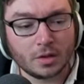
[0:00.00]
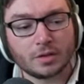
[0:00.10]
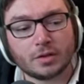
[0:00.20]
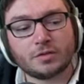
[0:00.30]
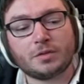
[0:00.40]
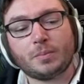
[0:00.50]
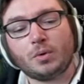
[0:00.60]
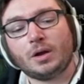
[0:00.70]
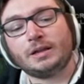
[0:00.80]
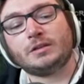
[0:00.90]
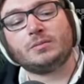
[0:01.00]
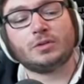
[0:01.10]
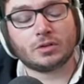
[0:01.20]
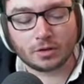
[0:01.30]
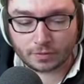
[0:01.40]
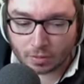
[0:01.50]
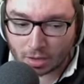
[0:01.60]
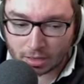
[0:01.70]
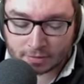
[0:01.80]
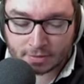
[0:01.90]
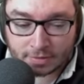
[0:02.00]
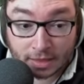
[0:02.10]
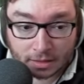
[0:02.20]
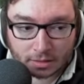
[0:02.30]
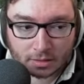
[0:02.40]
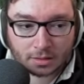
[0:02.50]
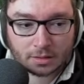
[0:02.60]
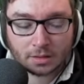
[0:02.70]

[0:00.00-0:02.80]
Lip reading: The support item to go for, I think,